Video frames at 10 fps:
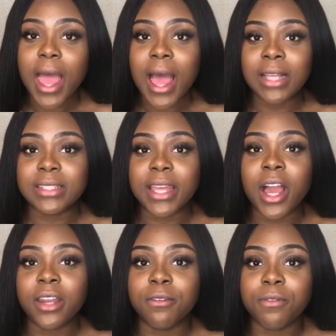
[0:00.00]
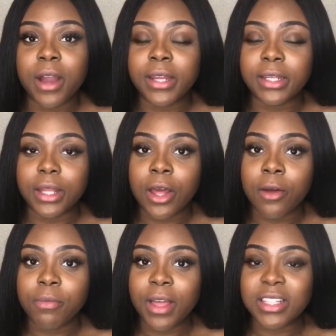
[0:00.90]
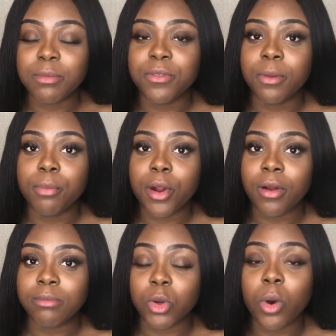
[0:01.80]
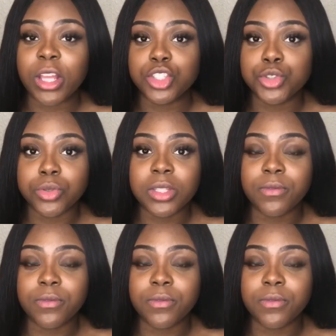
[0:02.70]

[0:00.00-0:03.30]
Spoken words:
as they kind of find that some of the programs are quite intrusive